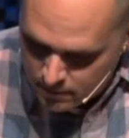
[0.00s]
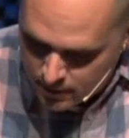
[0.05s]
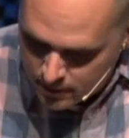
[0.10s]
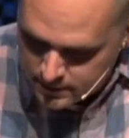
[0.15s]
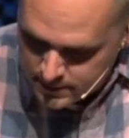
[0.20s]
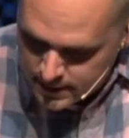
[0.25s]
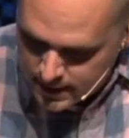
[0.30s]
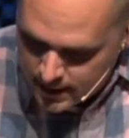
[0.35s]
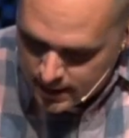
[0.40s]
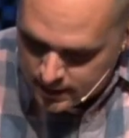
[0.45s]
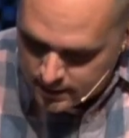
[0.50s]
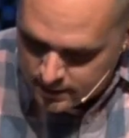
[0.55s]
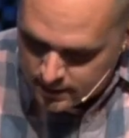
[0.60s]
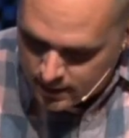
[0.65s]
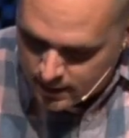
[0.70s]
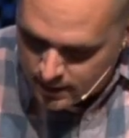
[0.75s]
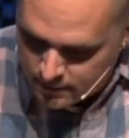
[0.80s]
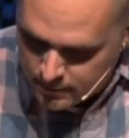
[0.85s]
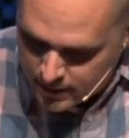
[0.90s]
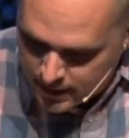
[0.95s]
my dad and
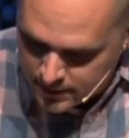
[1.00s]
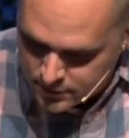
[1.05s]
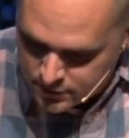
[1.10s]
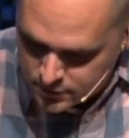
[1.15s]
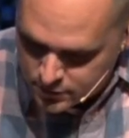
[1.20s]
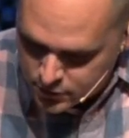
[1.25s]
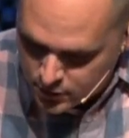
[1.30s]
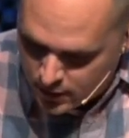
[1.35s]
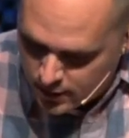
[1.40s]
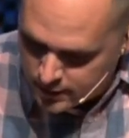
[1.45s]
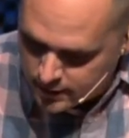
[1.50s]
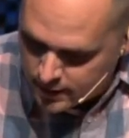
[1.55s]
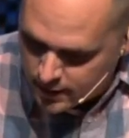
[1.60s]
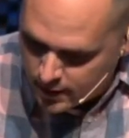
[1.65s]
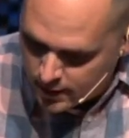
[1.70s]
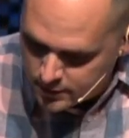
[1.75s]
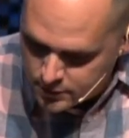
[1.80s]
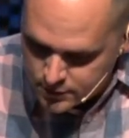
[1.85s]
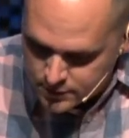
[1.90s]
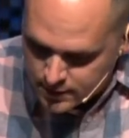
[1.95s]
I, Pastor John and
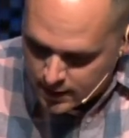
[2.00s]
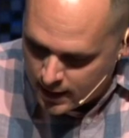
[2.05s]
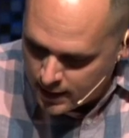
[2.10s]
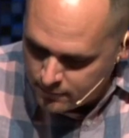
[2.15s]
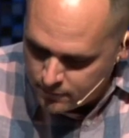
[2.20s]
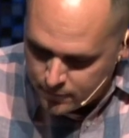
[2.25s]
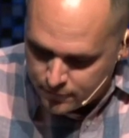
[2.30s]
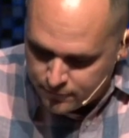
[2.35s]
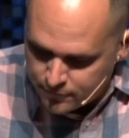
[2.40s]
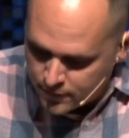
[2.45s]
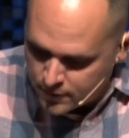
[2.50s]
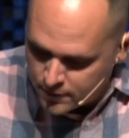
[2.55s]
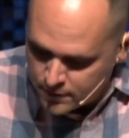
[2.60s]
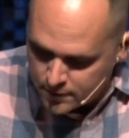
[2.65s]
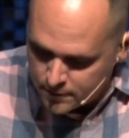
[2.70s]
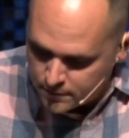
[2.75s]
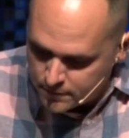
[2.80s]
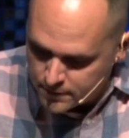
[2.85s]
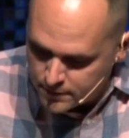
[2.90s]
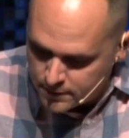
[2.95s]
I, just kind of
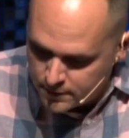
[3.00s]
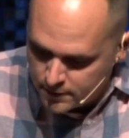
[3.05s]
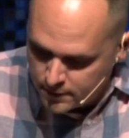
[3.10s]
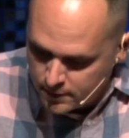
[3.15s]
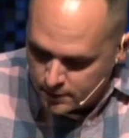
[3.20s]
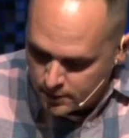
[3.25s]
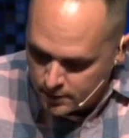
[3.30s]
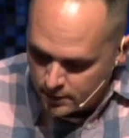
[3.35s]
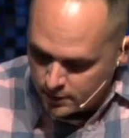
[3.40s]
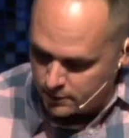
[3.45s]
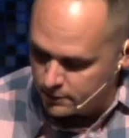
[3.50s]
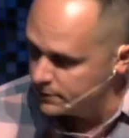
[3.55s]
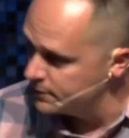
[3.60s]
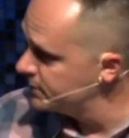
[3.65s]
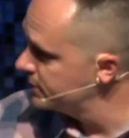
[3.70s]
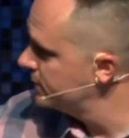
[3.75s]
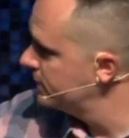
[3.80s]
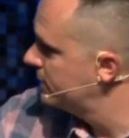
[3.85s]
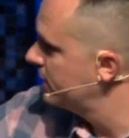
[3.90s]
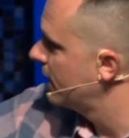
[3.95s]
affirmed this
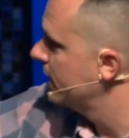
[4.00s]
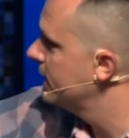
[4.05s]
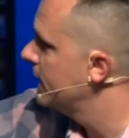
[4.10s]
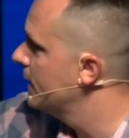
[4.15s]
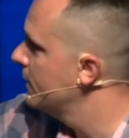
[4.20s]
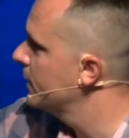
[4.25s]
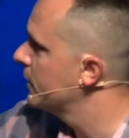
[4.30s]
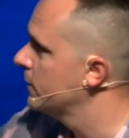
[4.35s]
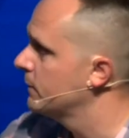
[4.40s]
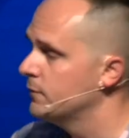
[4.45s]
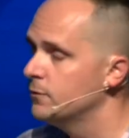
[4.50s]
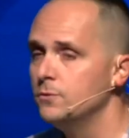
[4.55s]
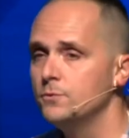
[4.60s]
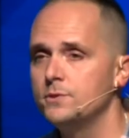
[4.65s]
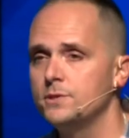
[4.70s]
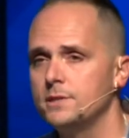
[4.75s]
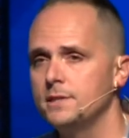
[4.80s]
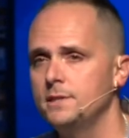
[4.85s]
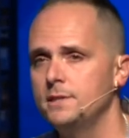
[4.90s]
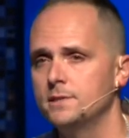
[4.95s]
dynamic of new
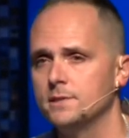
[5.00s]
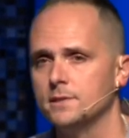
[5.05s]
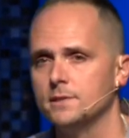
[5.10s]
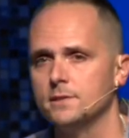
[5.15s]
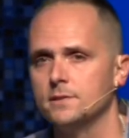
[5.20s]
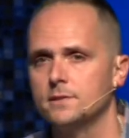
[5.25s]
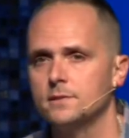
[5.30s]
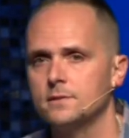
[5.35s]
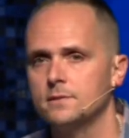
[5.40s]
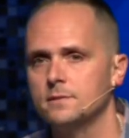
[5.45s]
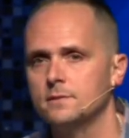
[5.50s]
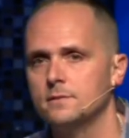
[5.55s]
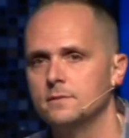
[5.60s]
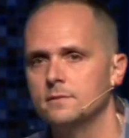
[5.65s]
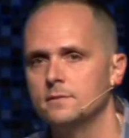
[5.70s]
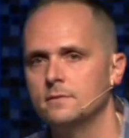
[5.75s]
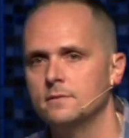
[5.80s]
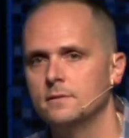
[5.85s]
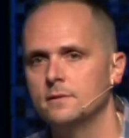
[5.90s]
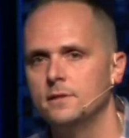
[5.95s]
seasons.
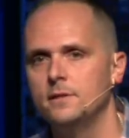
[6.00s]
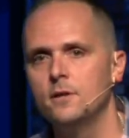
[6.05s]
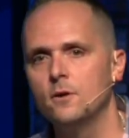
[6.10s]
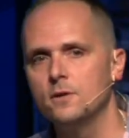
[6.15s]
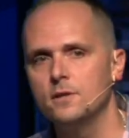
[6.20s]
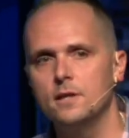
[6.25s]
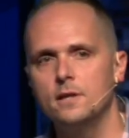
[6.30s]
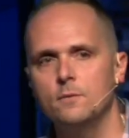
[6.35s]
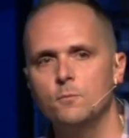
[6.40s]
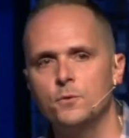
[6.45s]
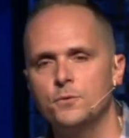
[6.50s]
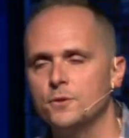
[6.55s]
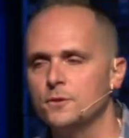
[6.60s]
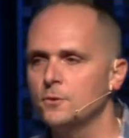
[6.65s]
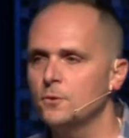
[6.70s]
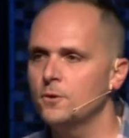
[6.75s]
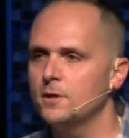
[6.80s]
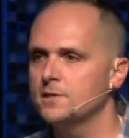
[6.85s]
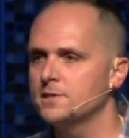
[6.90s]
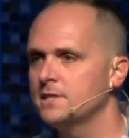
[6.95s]
You know, with the
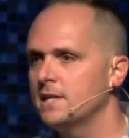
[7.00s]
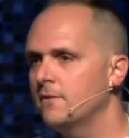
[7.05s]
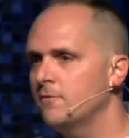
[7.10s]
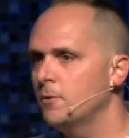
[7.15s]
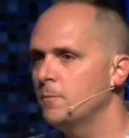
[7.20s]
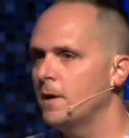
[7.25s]
Lord, it's never